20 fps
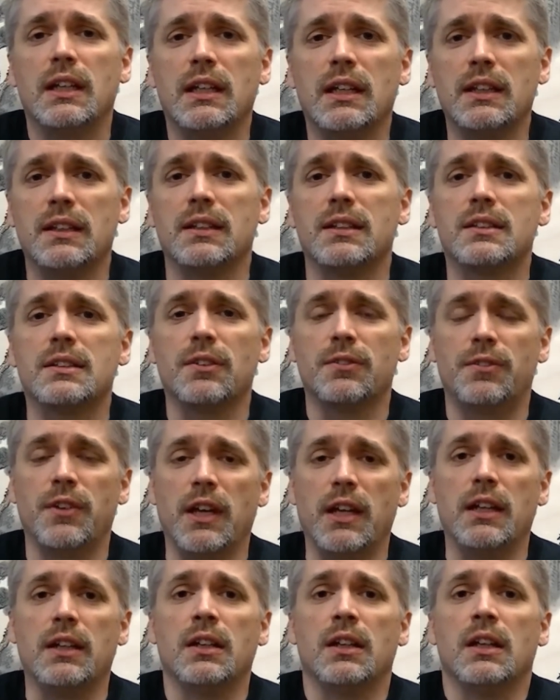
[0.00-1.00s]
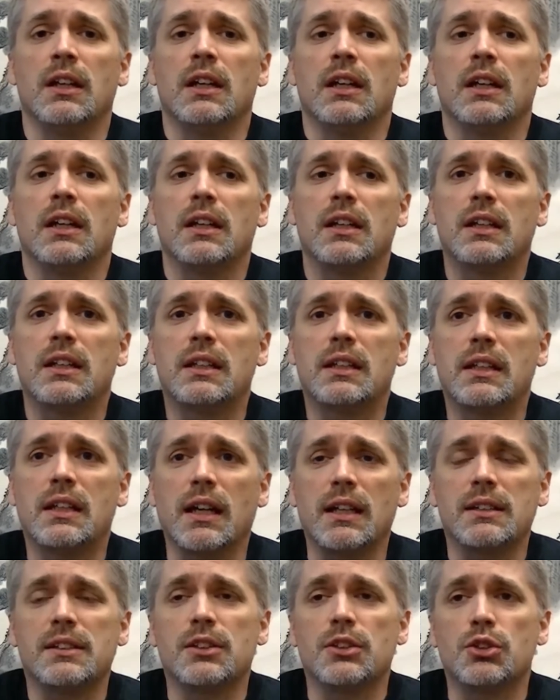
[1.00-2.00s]
in this event.
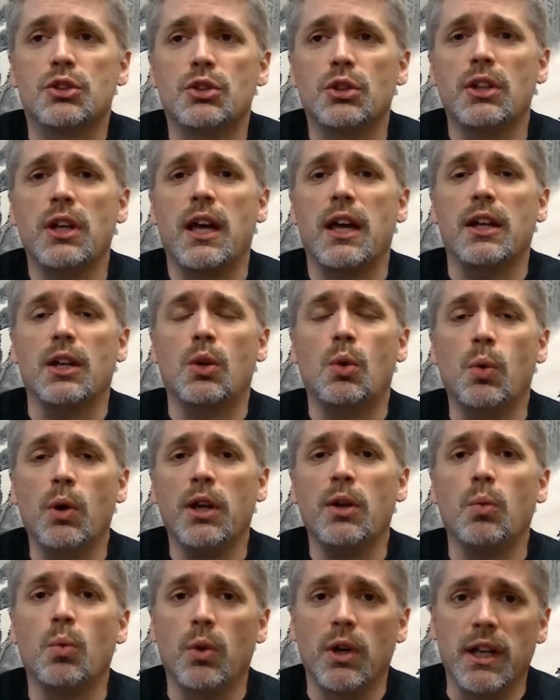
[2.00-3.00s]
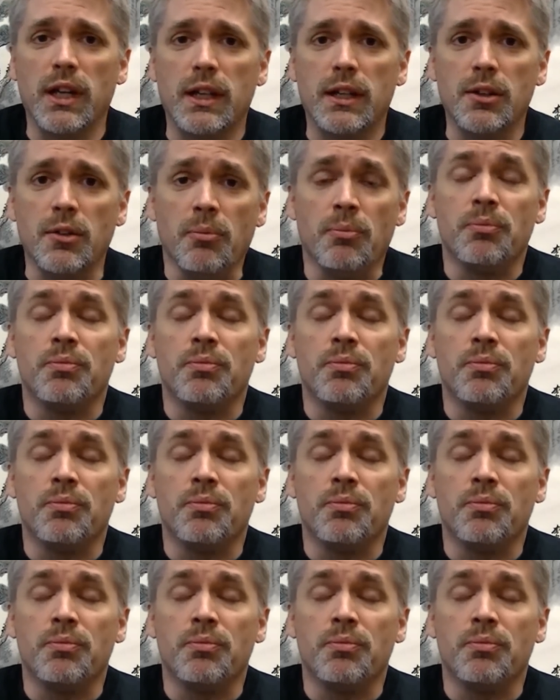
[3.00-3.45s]
Guys that should have had a quick win